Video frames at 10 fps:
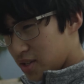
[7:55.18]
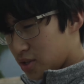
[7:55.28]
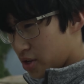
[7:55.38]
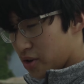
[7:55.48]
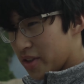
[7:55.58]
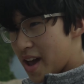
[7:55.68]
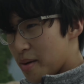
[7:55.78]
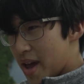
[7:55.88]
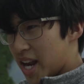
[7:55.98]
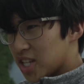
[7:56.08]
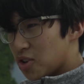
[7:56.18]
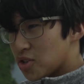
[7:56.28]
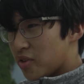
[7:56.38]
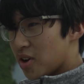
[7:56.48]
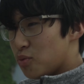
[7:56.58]
need to know that. And it's
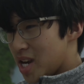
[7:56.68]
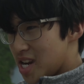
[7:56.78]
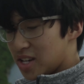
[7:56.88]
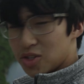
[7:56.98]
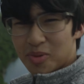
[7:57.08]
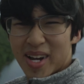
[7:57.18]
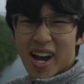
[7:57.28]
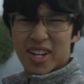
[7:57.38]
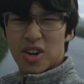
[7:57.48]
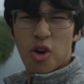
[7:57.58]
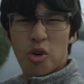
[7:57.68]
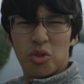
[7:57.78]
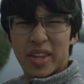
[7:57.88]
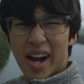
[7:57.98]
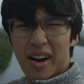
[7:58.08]
also very windy, so I'm kind of
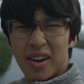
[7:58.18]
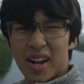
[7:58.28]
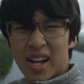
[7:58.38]
cold now.